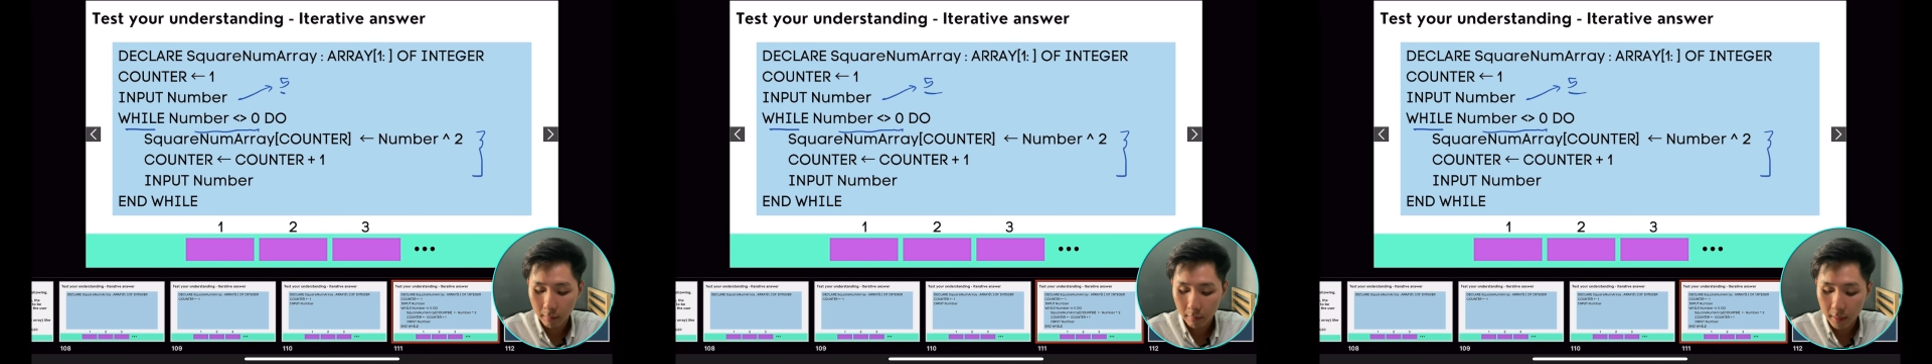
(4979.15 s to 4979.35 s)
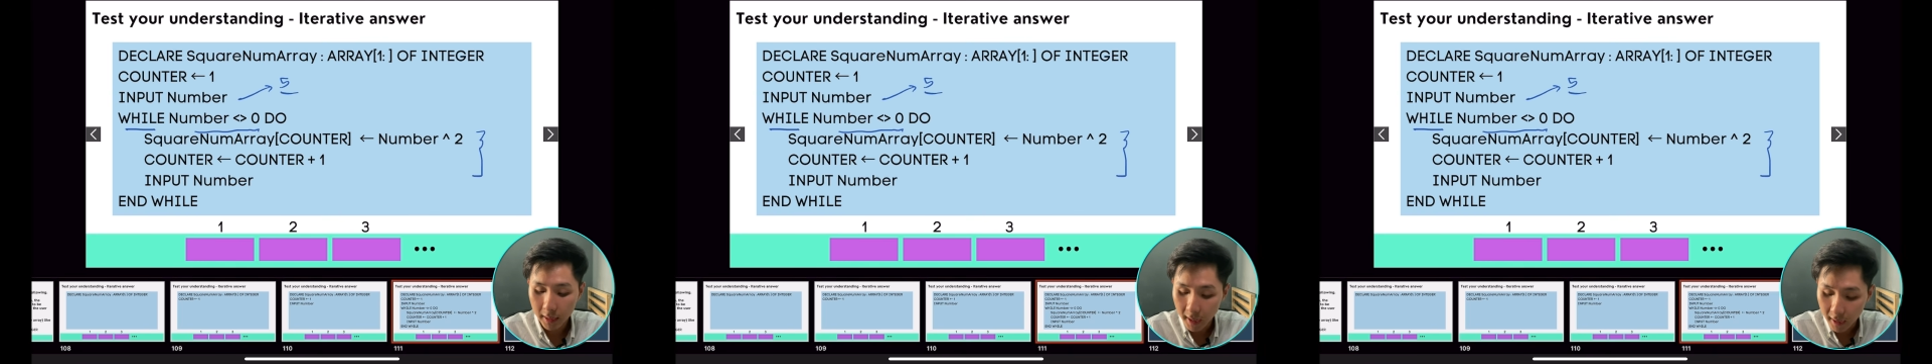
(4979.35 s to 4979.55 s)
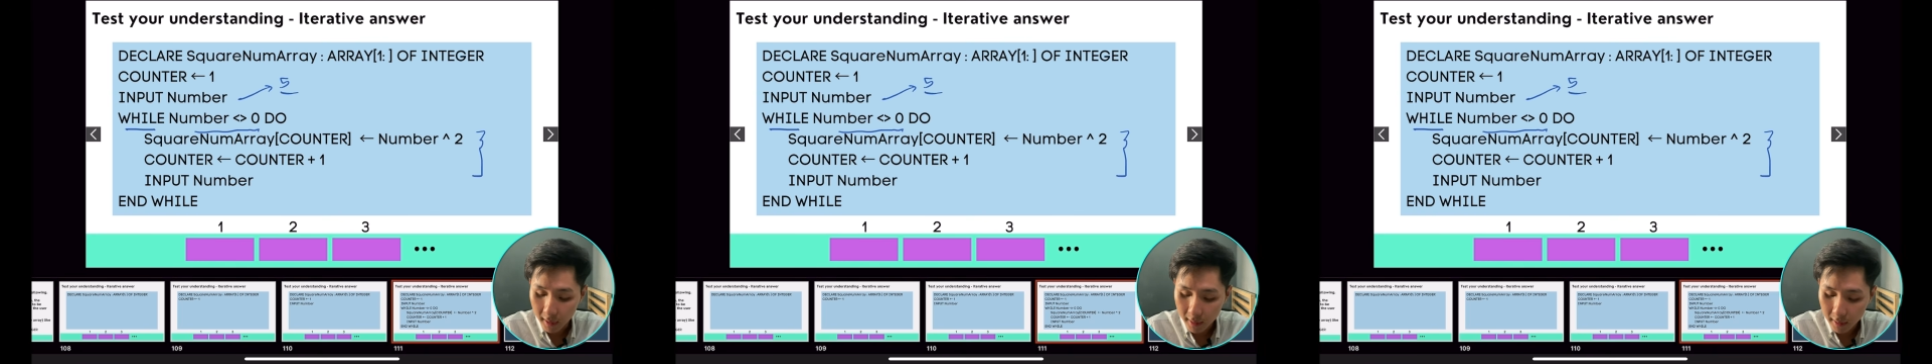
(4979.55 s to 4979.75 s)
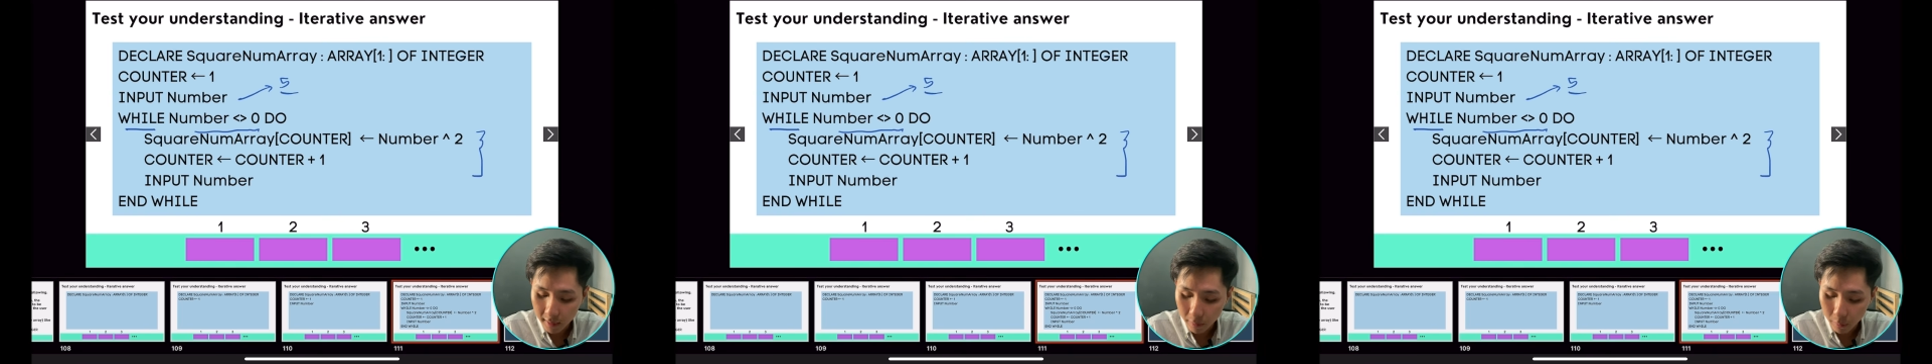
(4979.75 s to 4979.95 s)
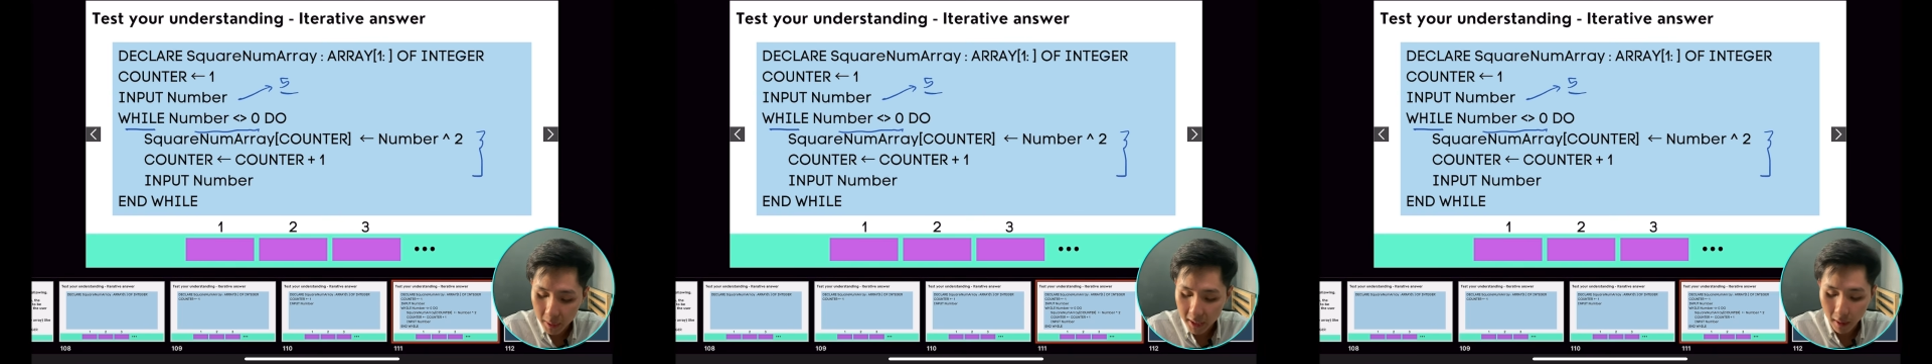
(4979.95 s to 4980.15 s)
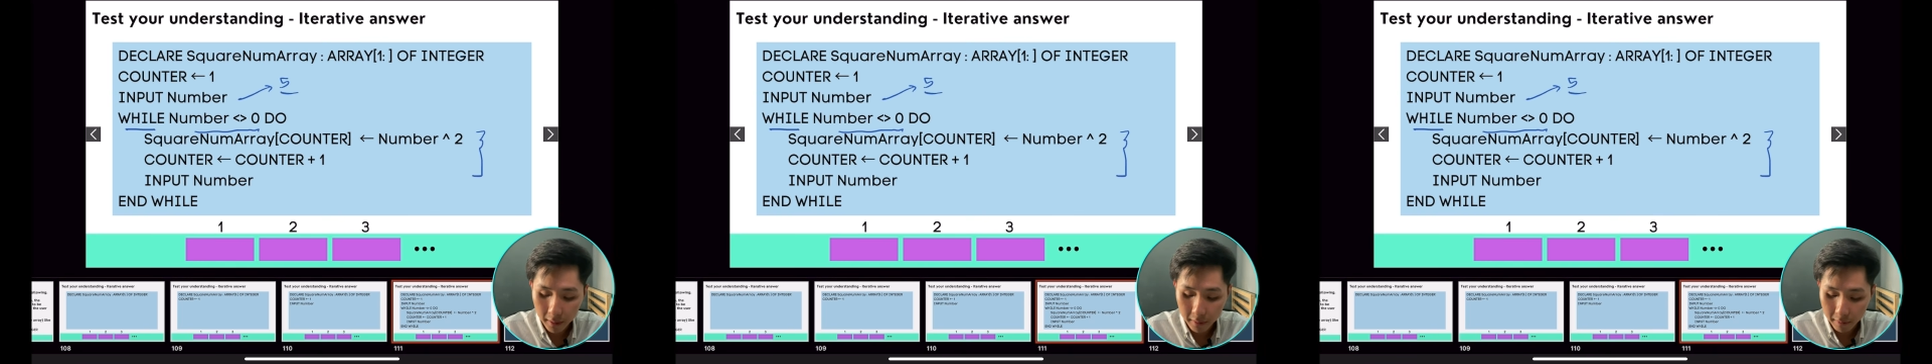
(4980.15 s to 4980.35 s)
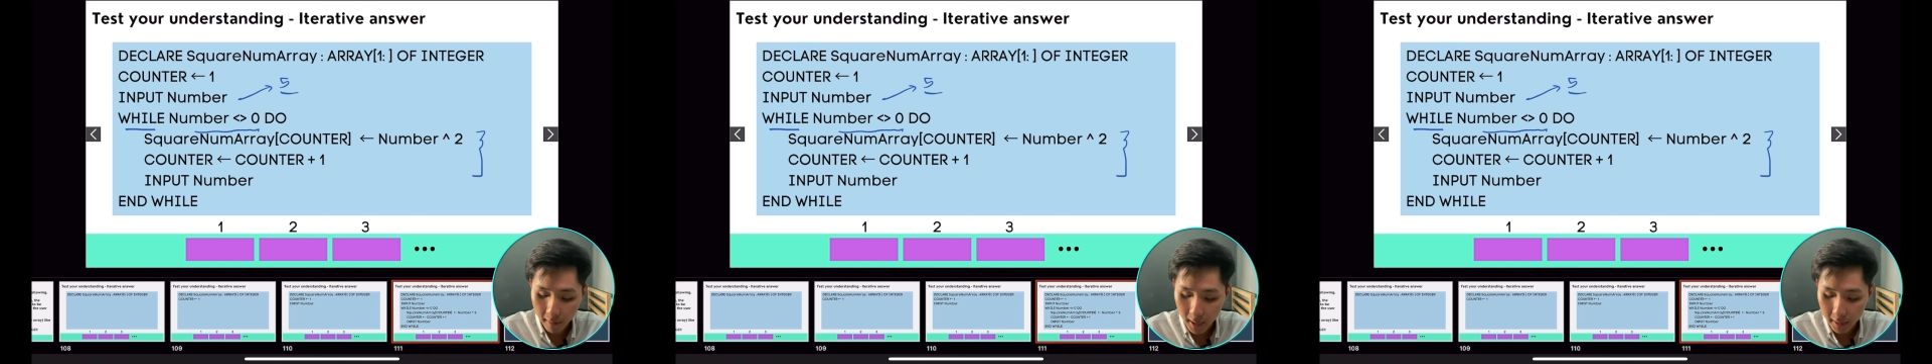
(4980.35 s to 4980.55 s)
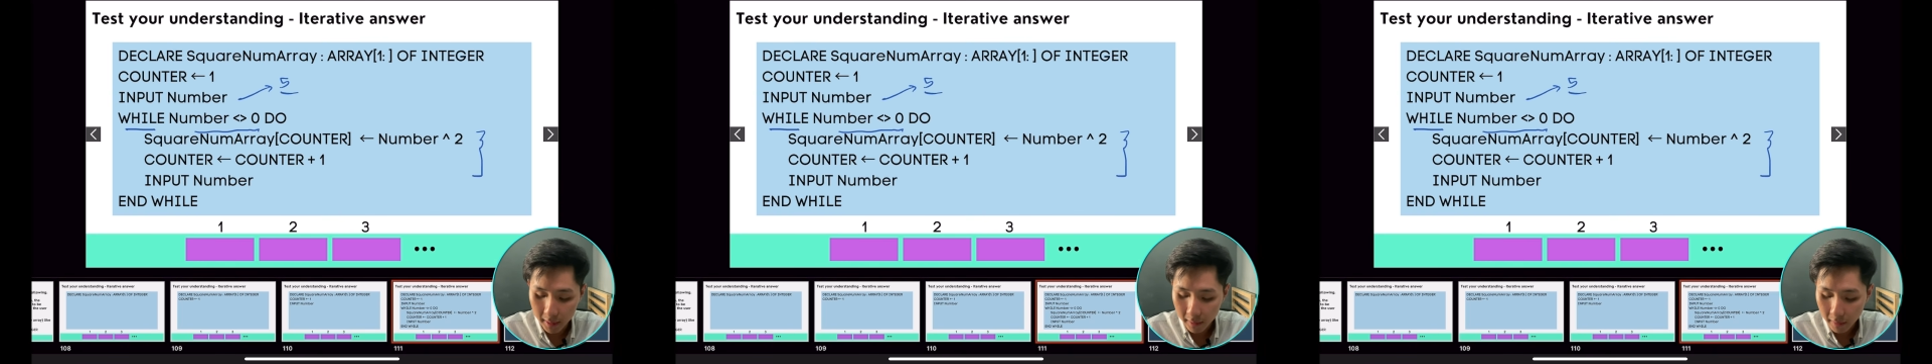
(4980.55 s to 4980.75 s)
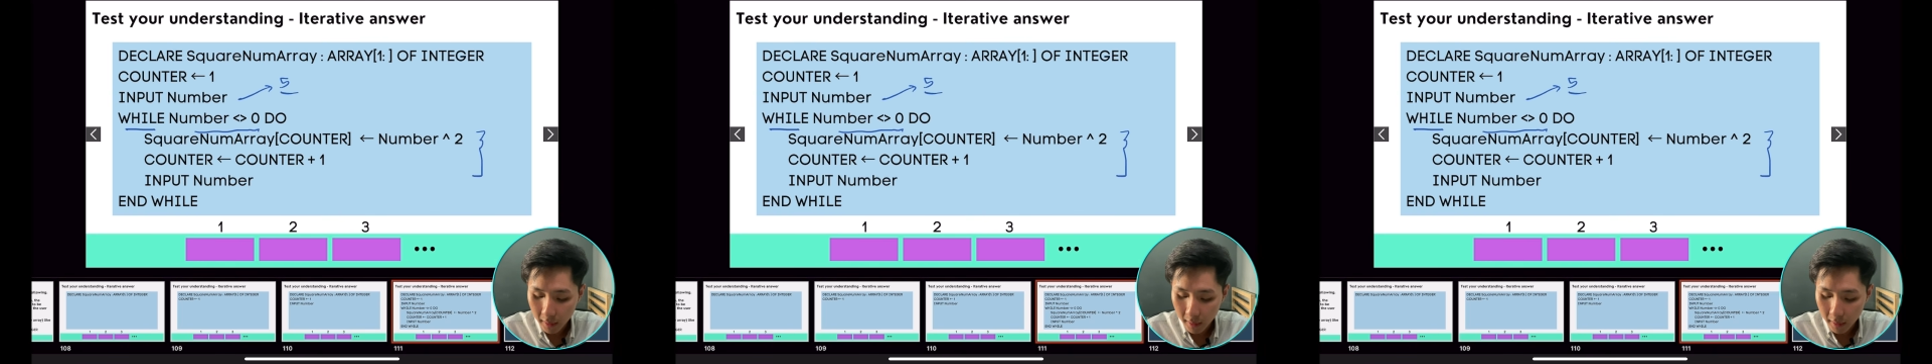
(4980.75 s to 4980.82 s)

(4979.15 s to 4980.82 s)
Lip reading: Yeah, we got the 5.